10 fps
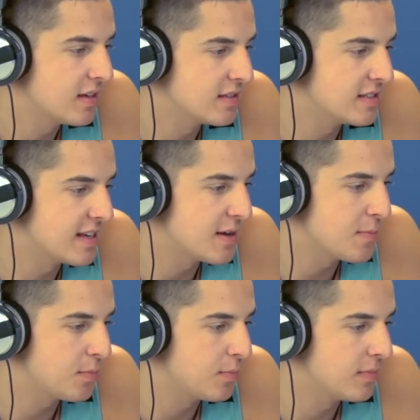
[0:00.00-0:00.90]
This is it.
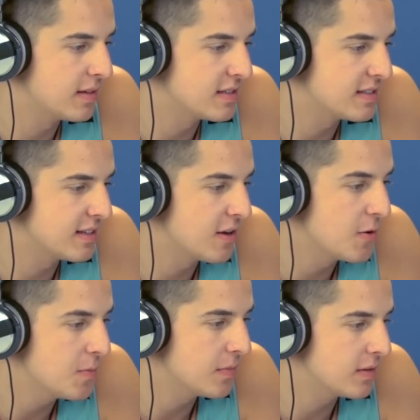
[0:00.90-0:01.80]
This.
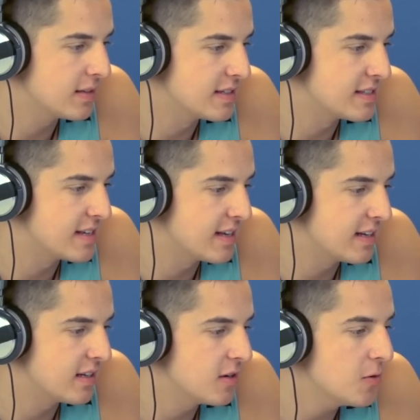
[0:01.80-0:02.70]
Nope. This is it.
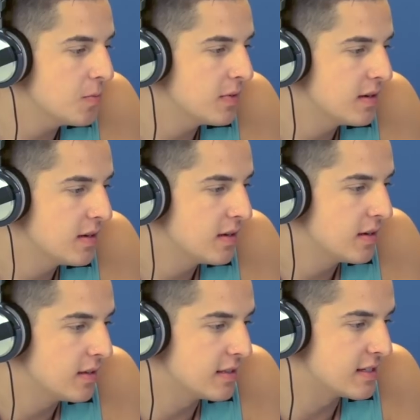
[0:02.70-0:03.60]
Nope.
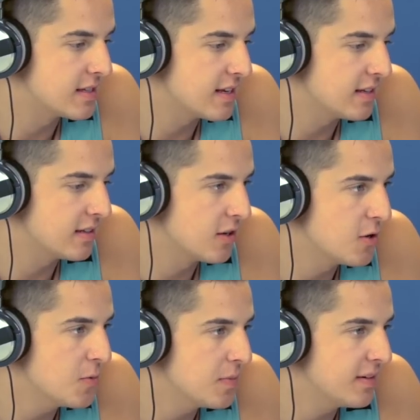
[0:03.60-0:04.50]
This is it.
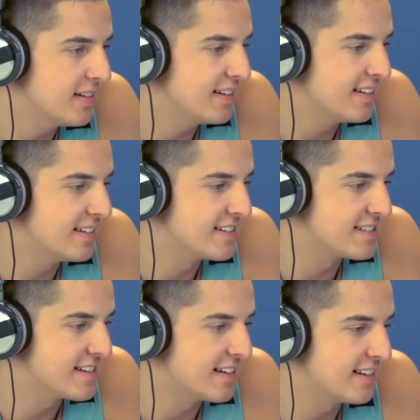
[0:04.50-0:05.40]
Nope is
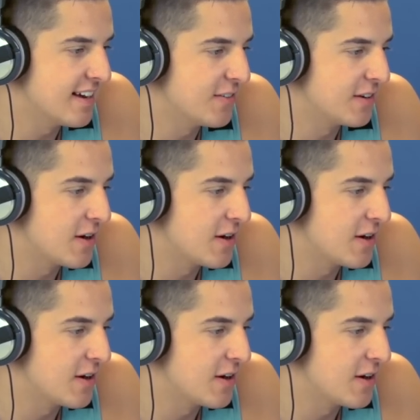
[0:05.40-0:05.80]
it. there we